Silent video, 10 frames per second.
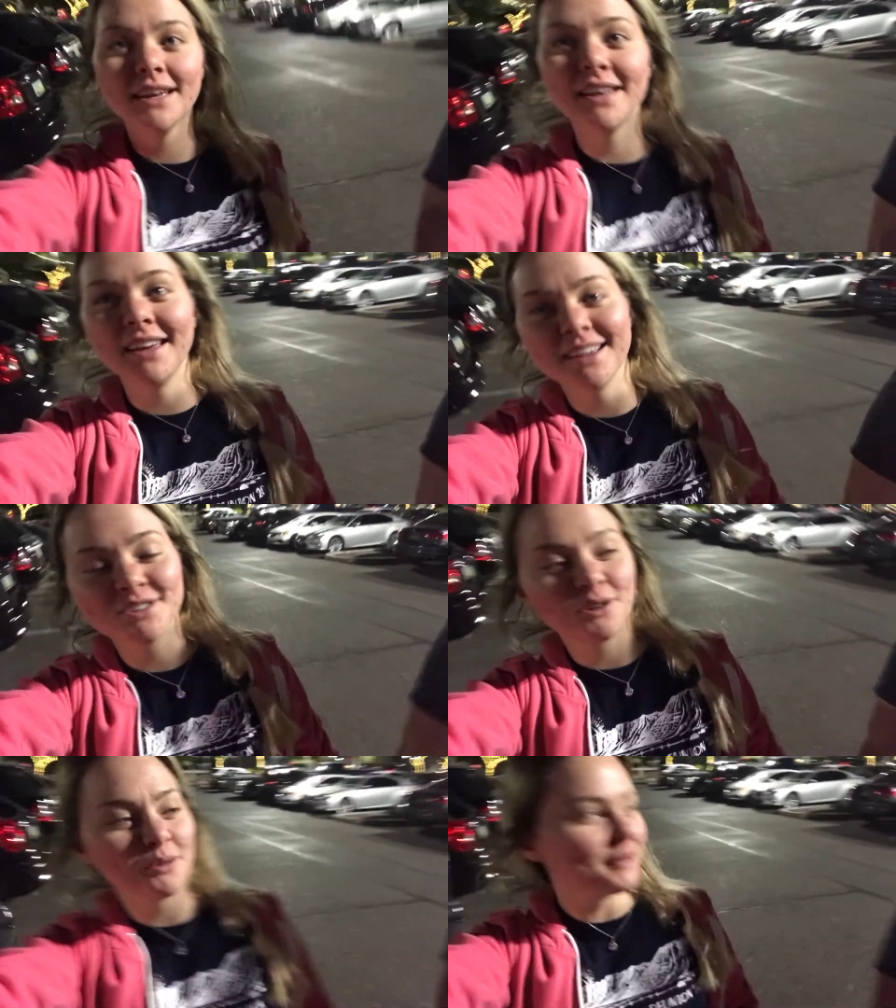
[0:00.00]
He
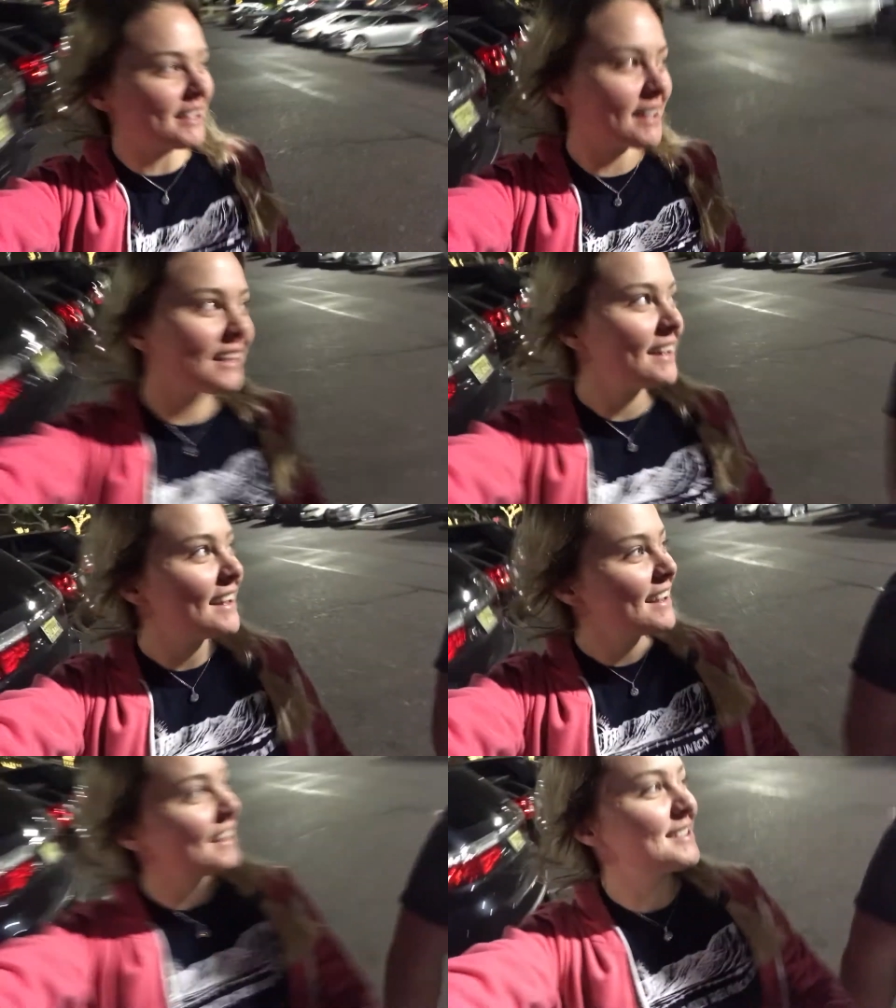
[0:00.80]
has told me.
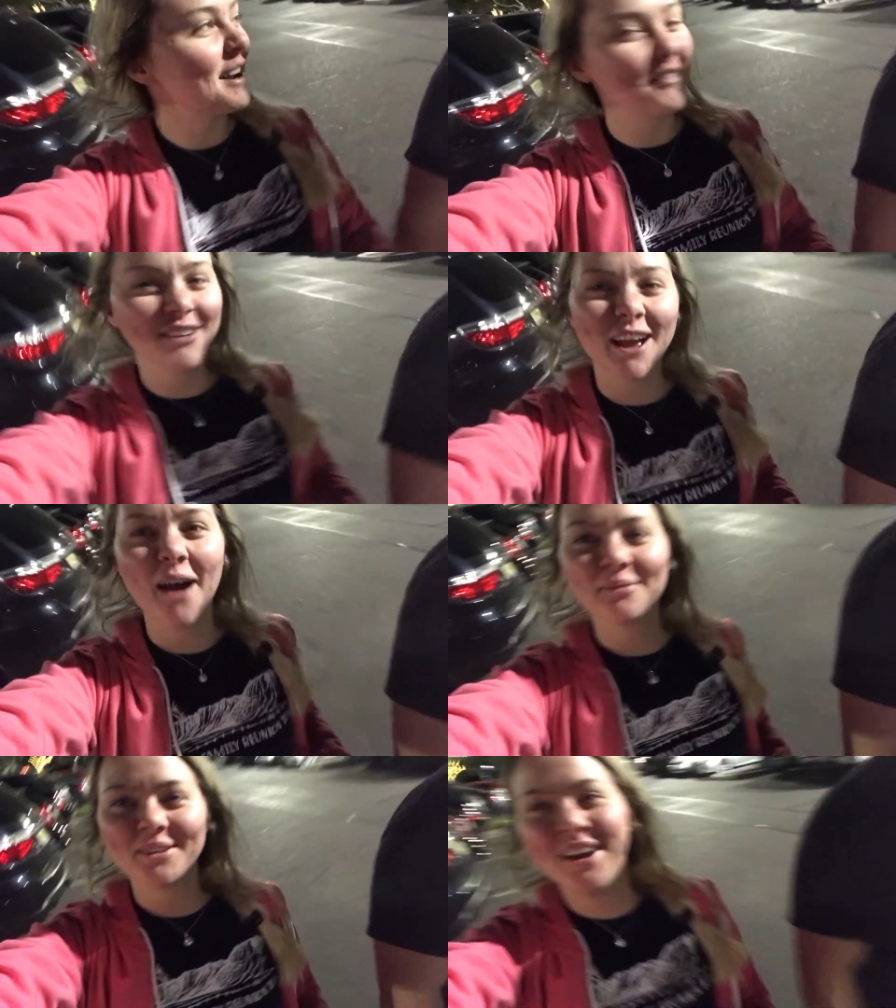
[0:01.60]
He's not very
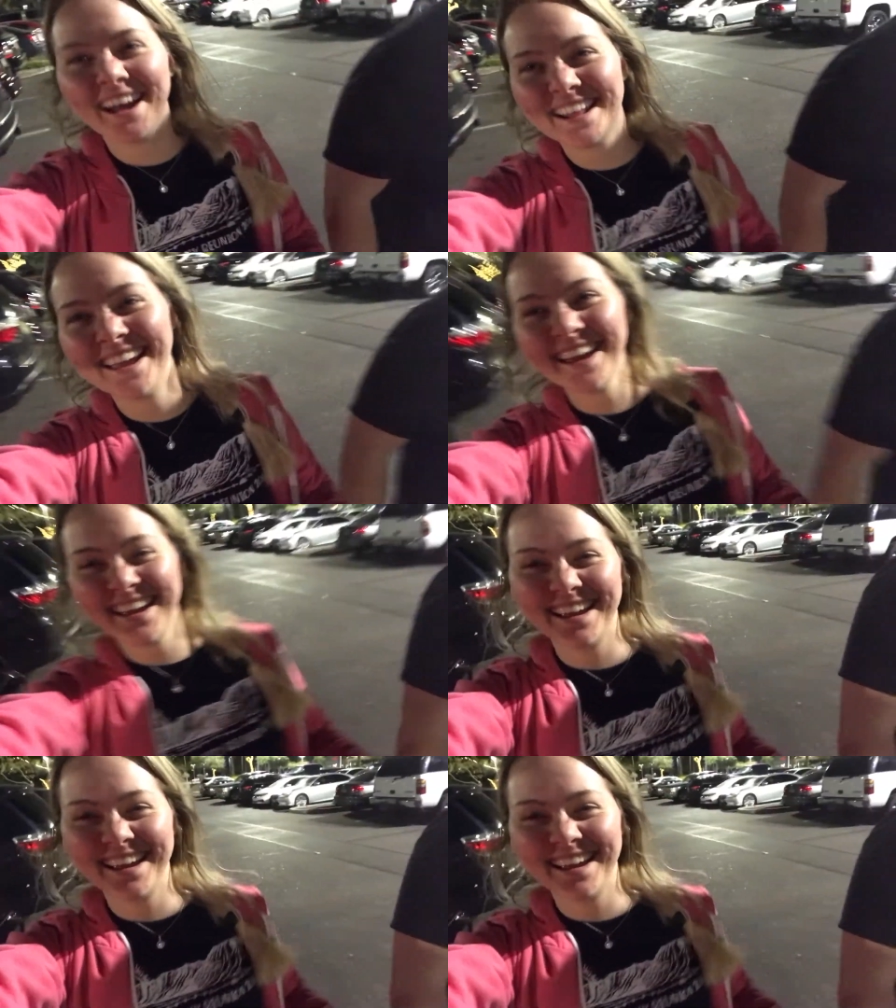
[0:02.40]
happy about it.